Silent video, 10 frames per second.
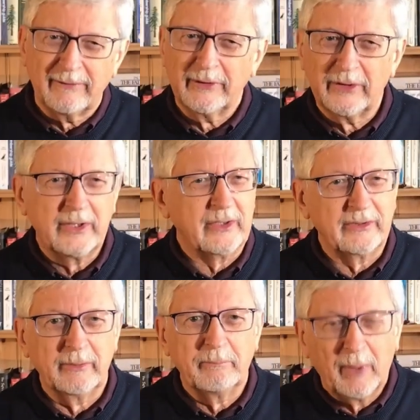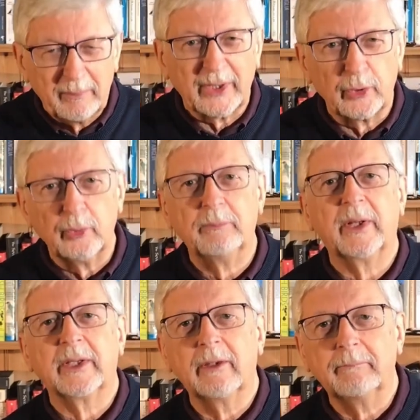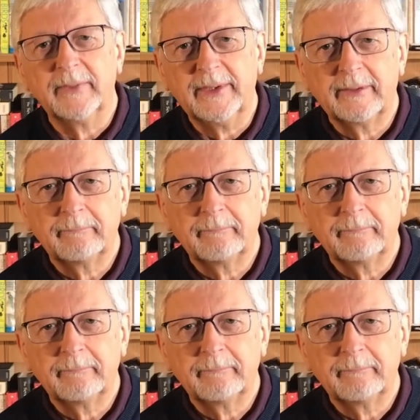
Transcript: funded as a public good by government.